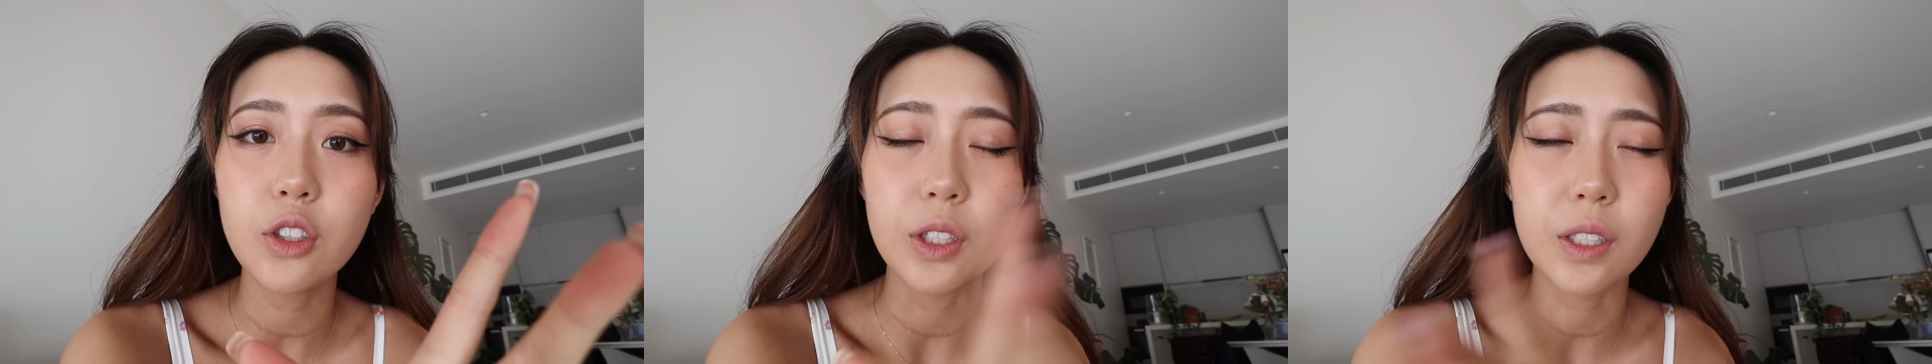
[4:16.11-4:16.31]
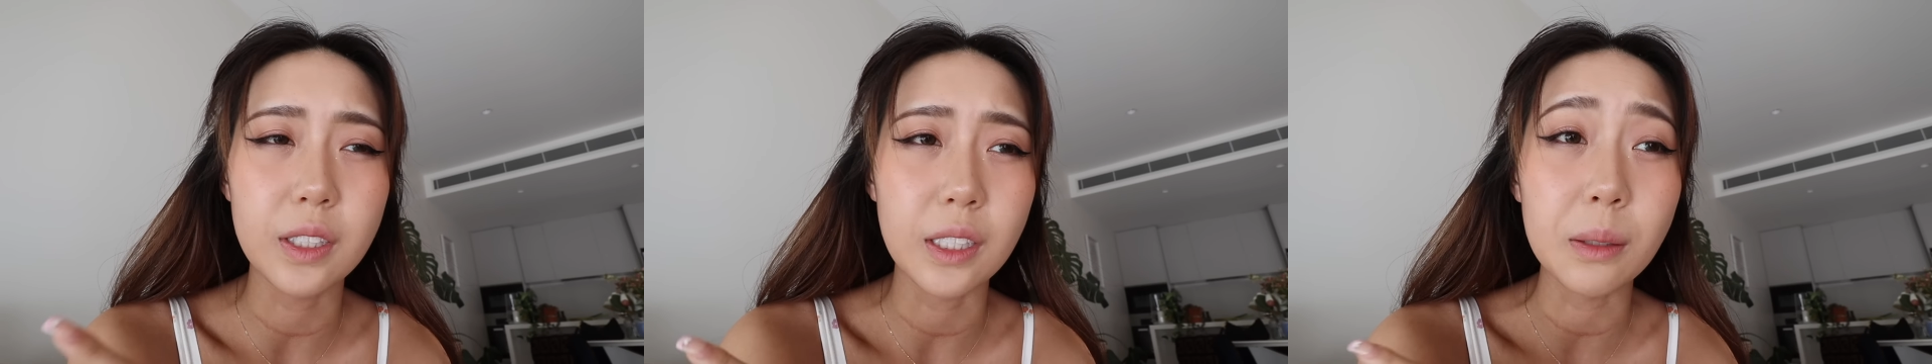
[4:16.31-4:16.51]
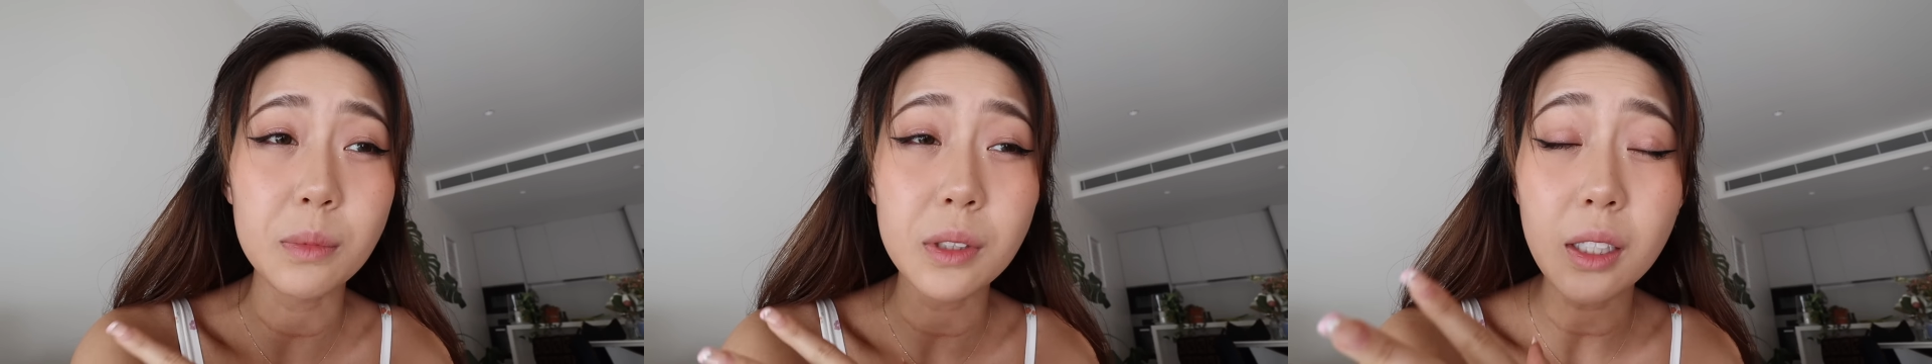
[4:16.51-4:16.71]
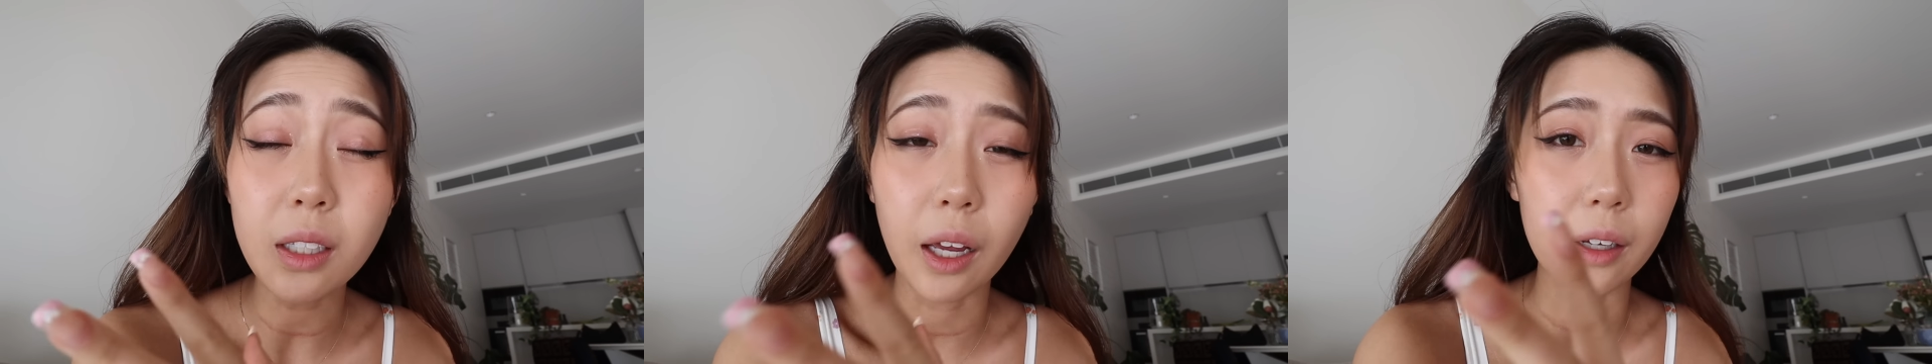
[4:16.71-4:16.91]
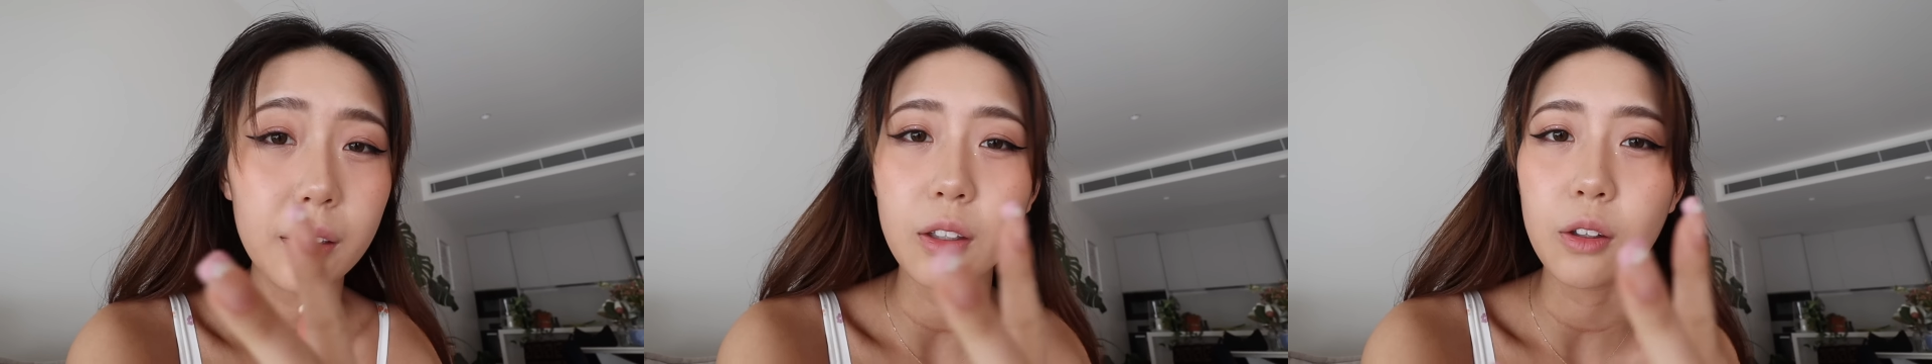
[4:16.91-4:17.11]
She seems to
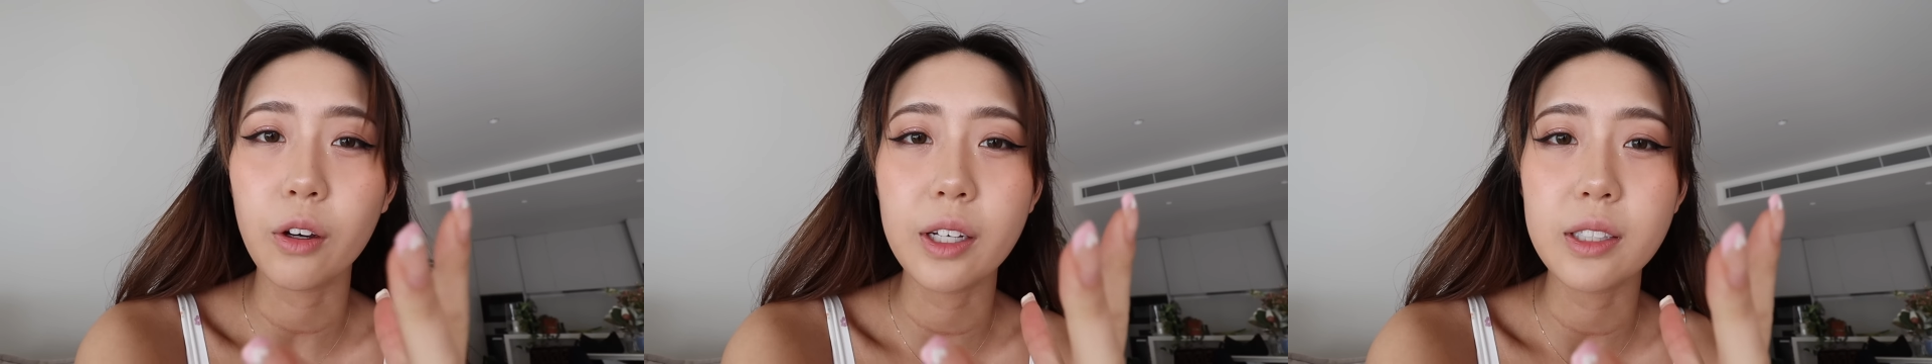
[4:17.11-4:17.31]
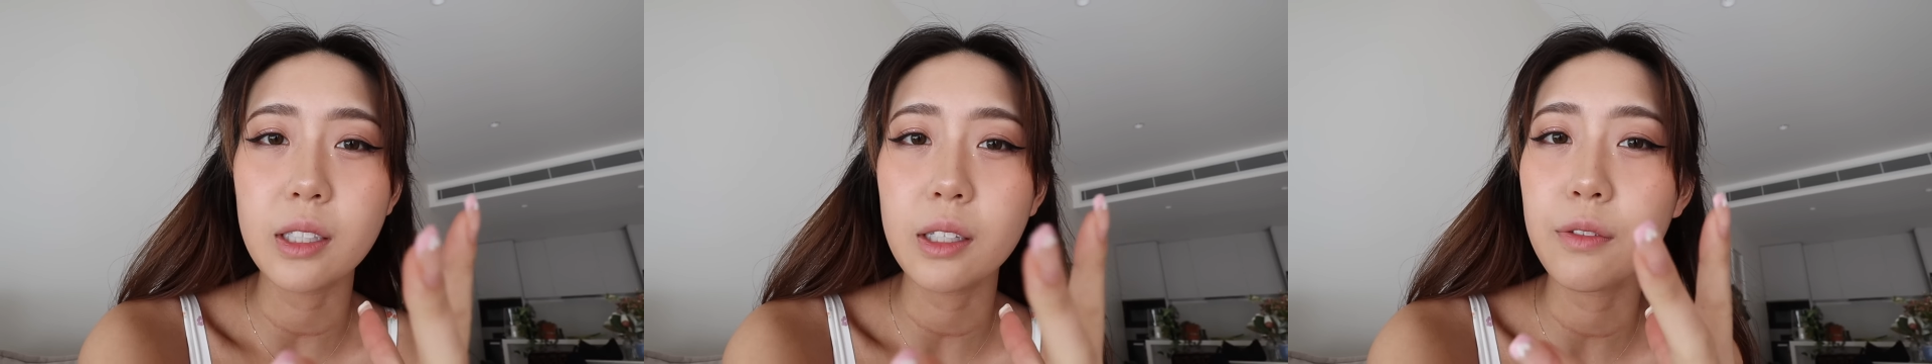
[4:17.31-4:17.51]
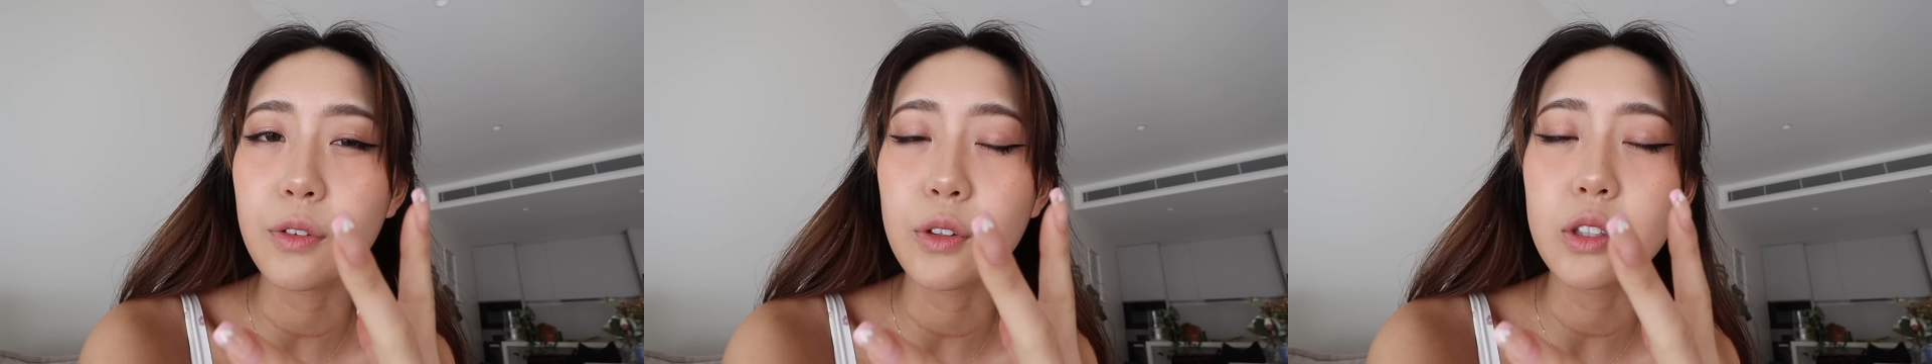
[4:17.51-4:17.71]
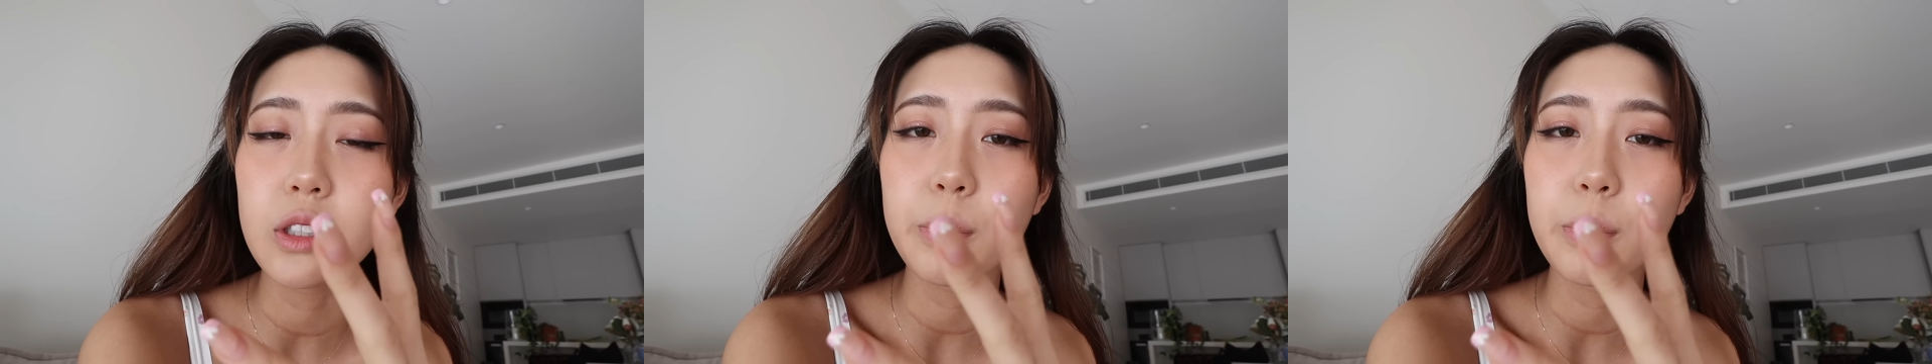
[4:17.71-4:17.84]
like the grazing food,